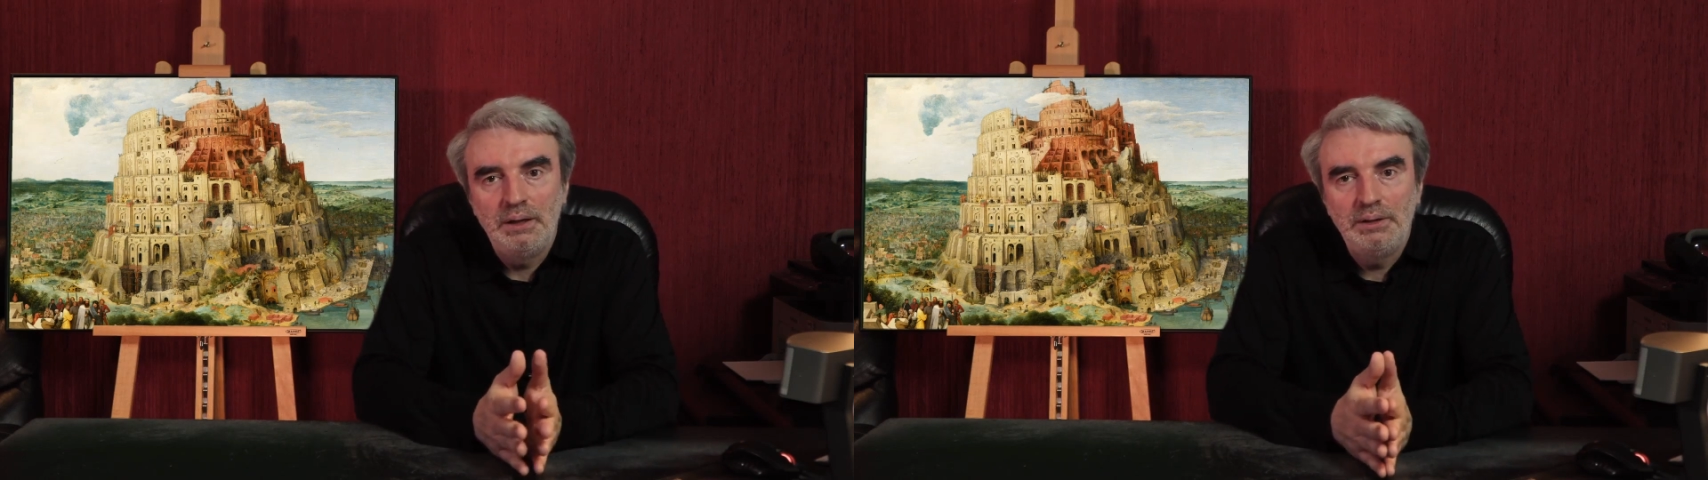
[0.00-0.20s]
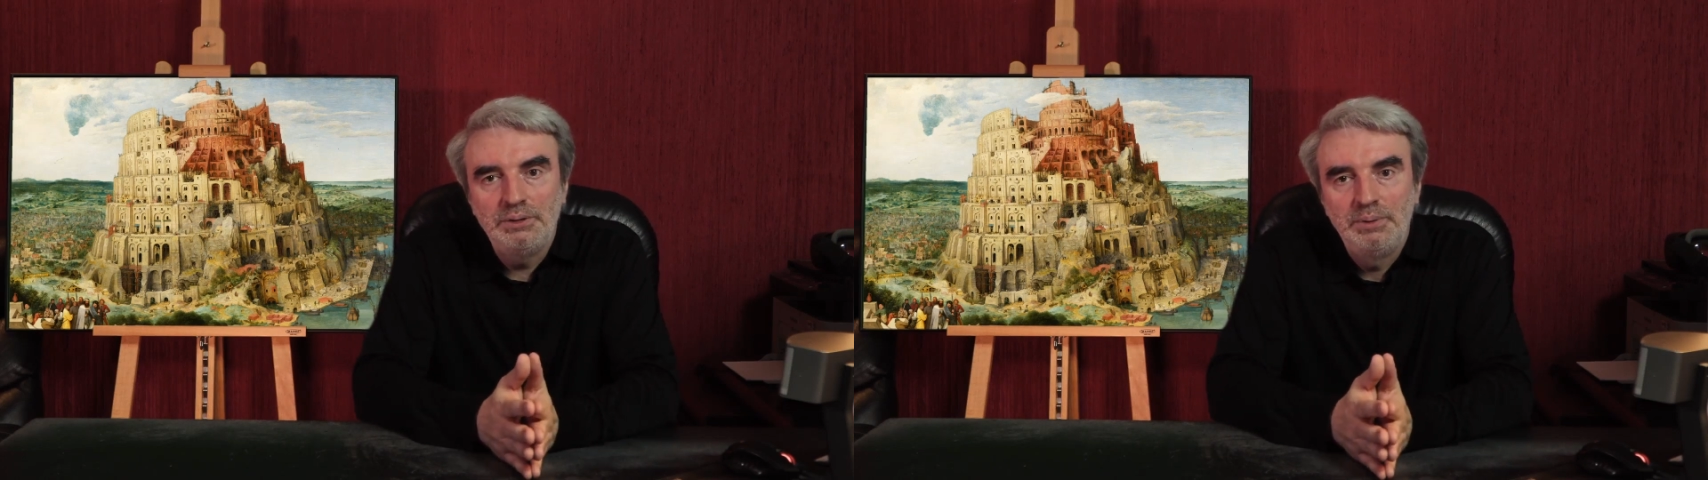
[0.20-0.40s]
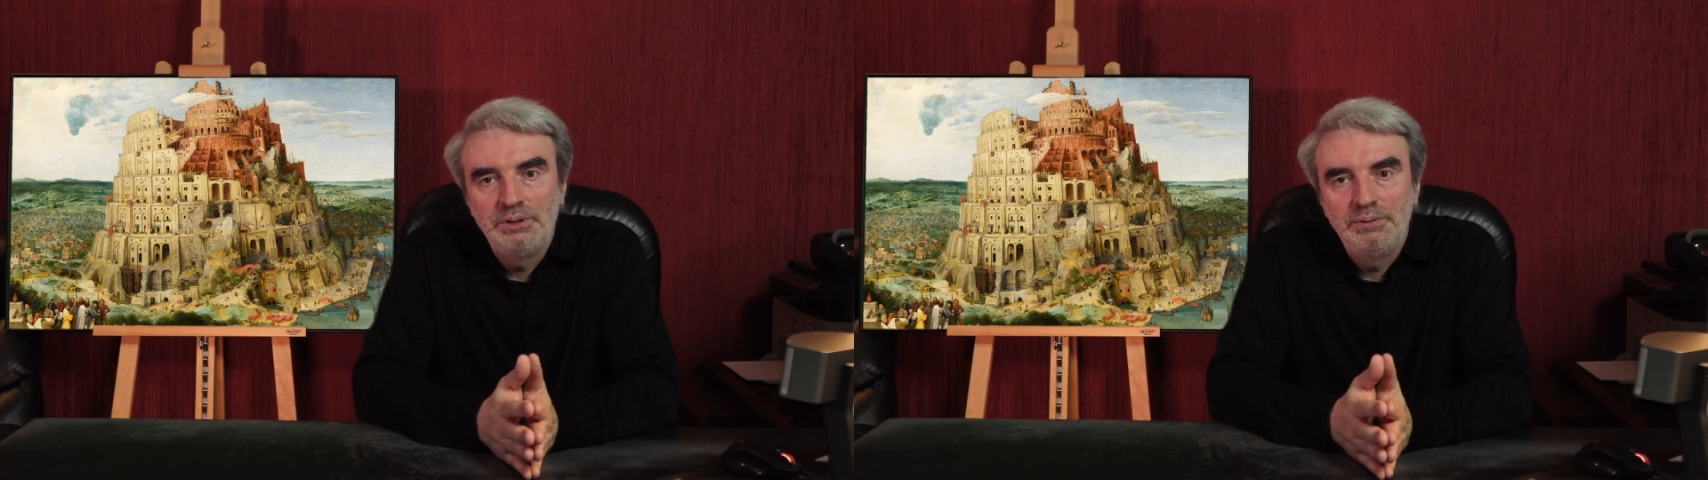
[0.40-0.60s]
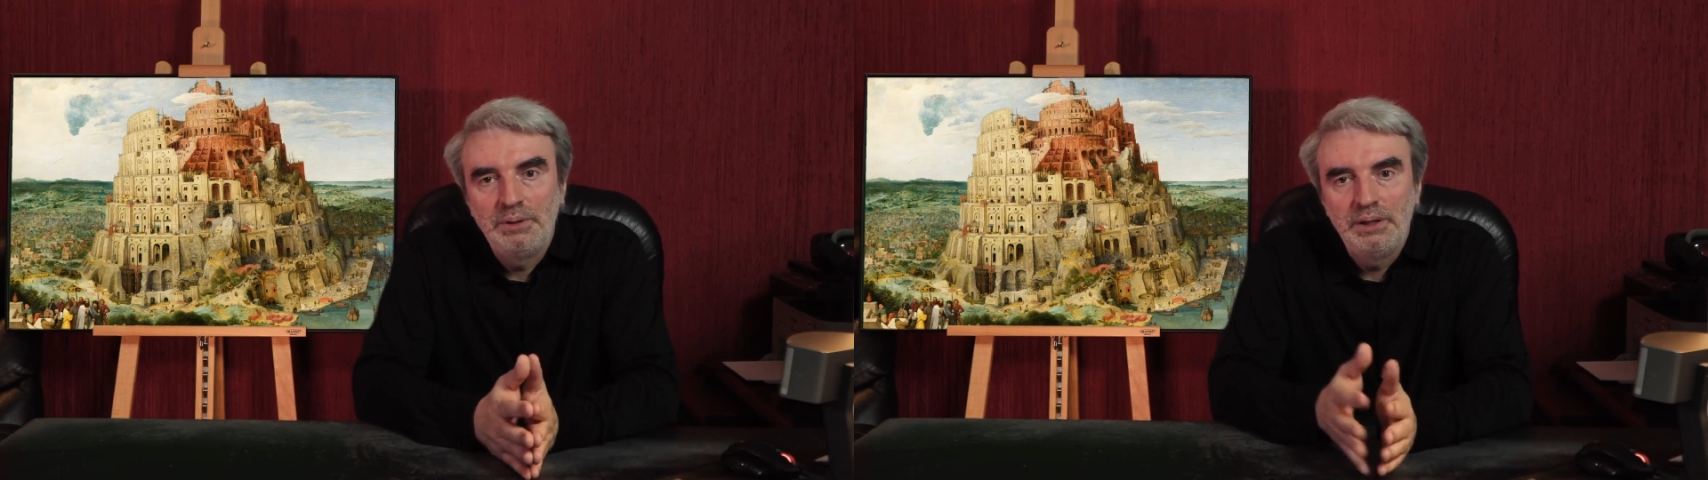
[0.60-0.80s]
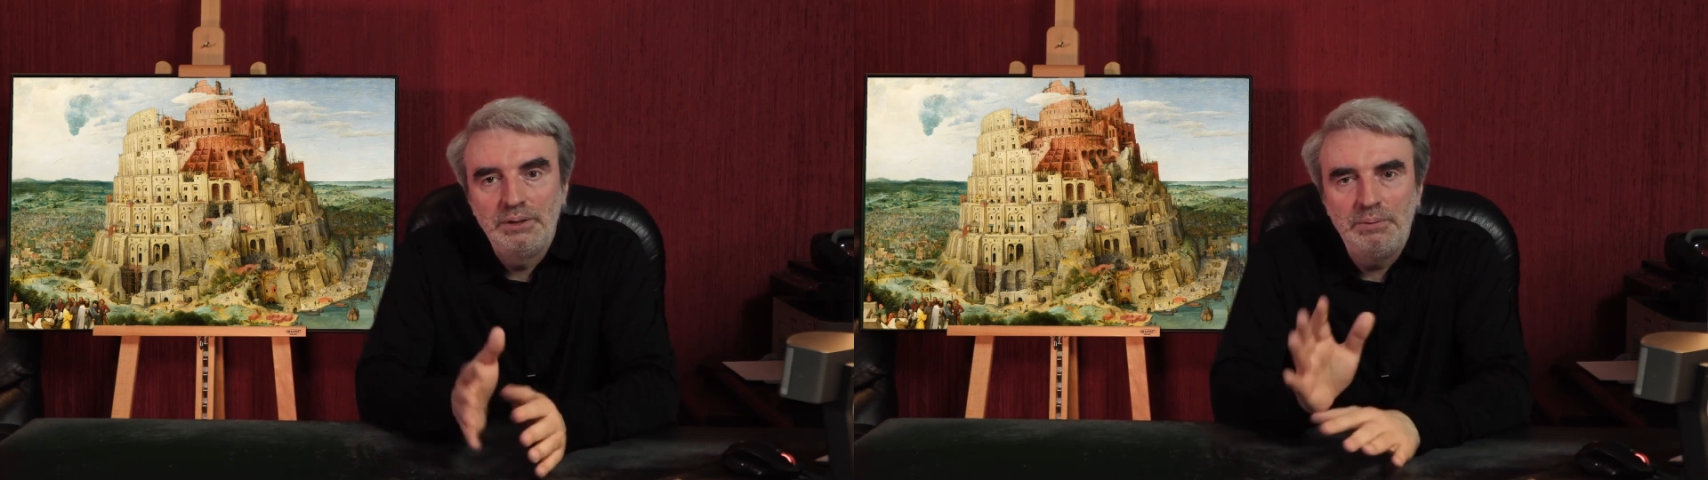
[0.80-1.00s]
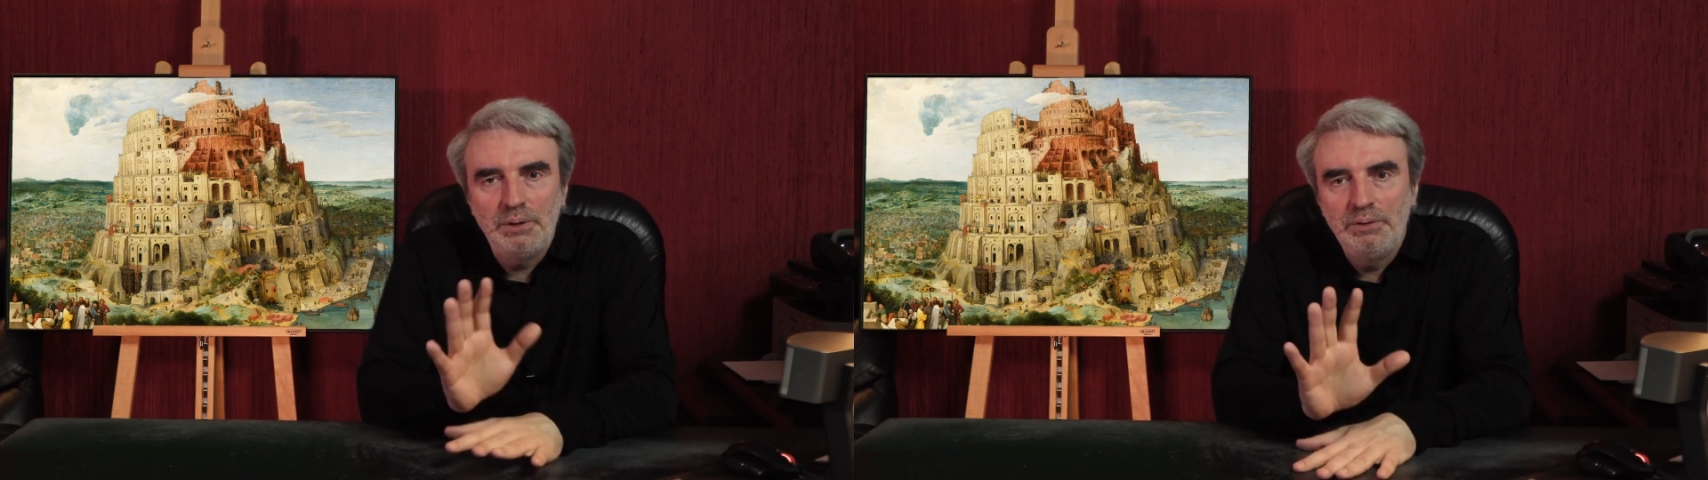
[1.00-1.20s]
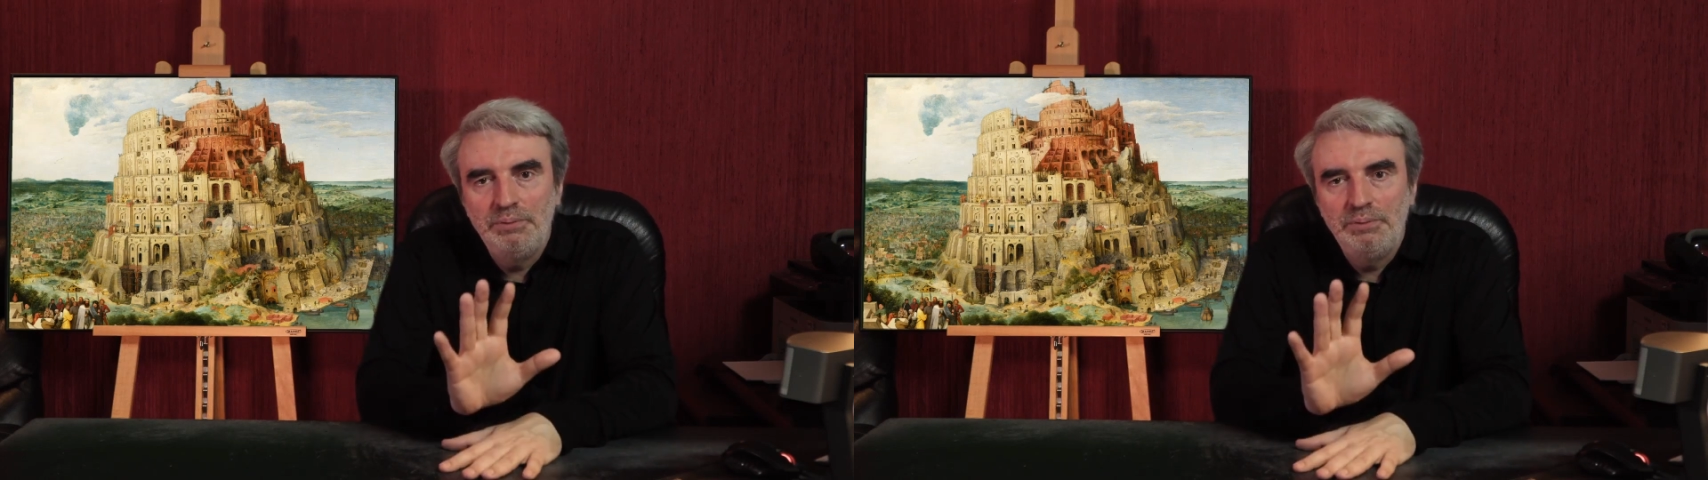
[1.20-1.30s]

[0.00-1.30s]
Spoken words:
specifically in the very